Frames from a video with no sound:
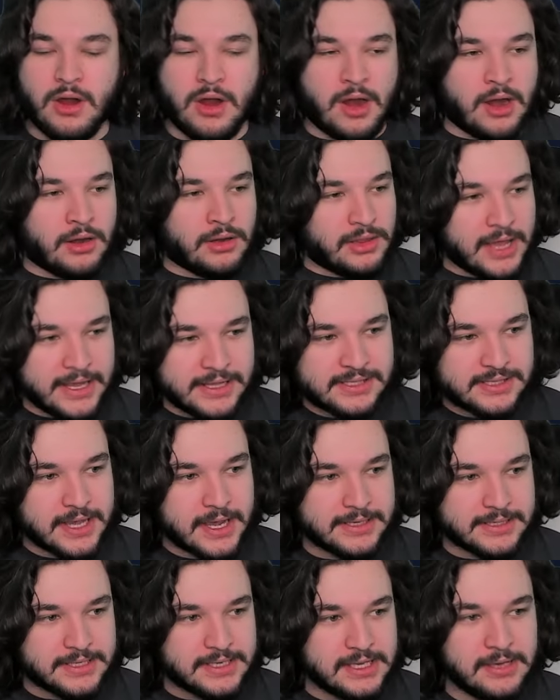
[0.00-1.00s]
our light
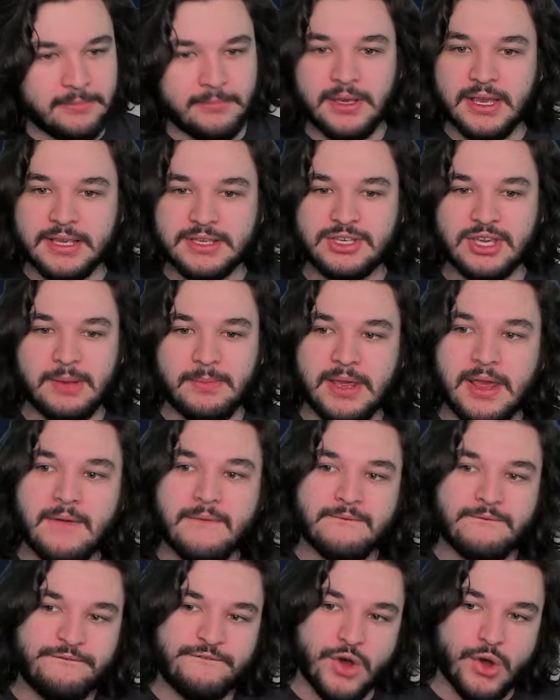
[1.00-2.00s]
side team is going to be
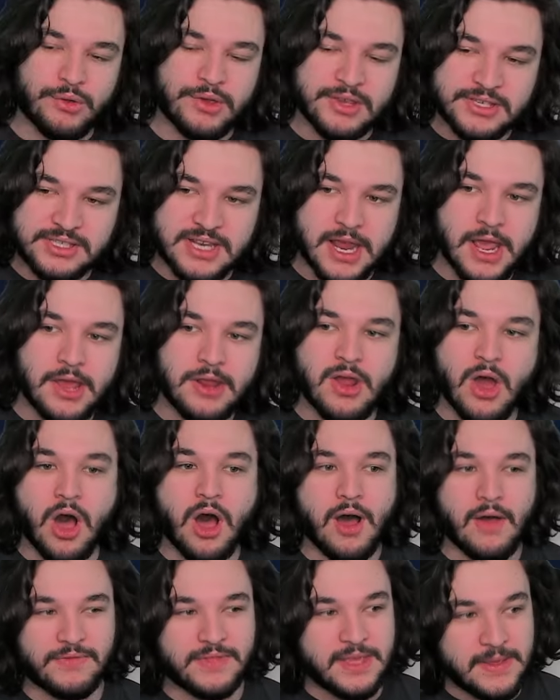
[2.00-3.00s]
focused in
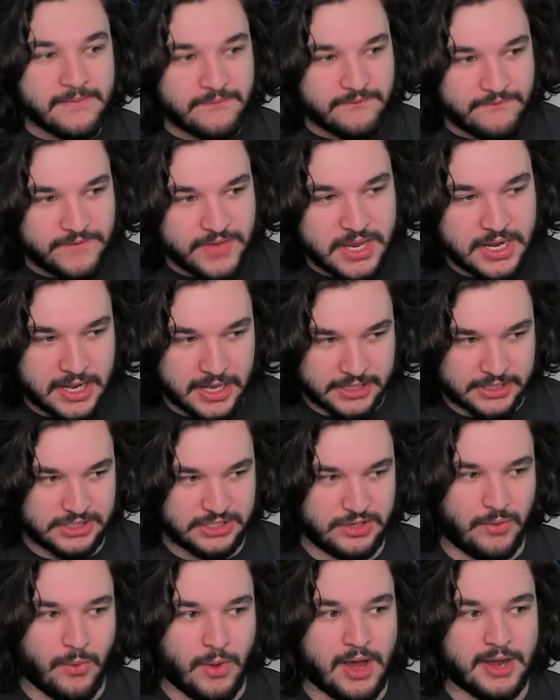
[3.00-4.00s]
on the Phoenix
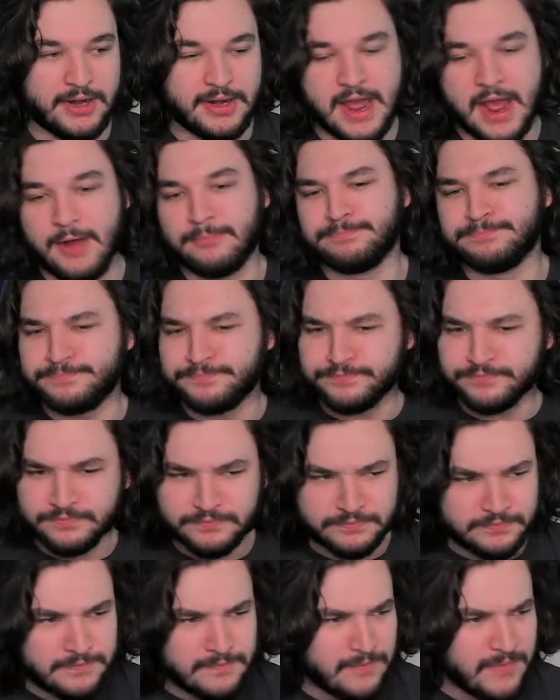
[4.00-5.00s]
squad. Now,
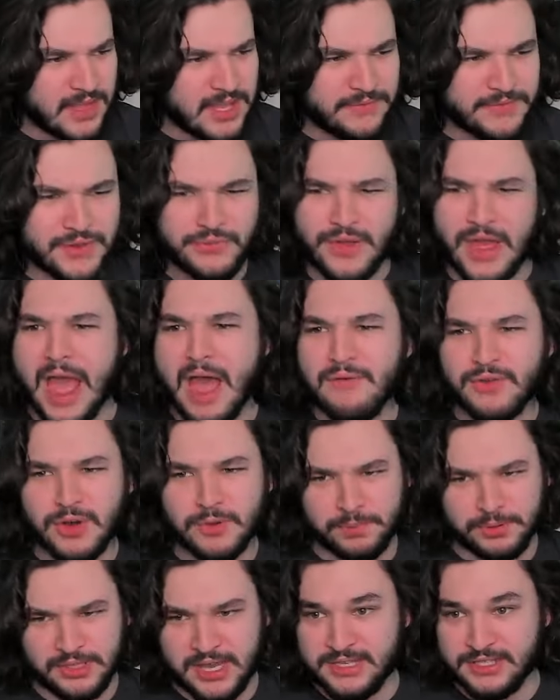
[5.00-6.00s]
if you've ever
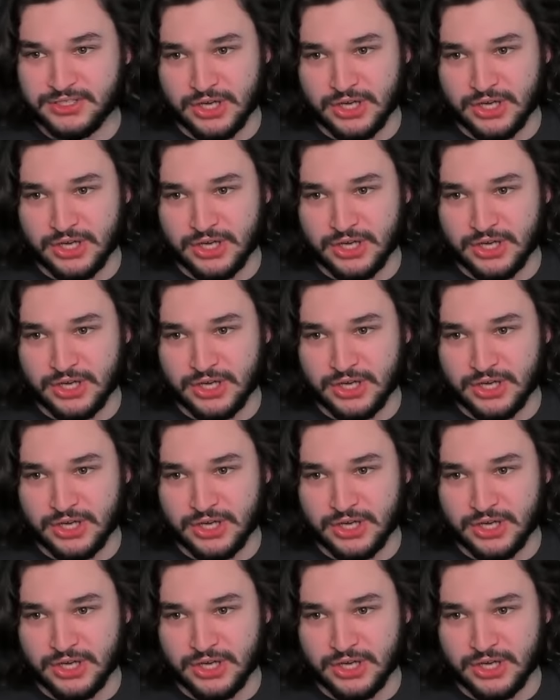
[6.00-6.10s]
played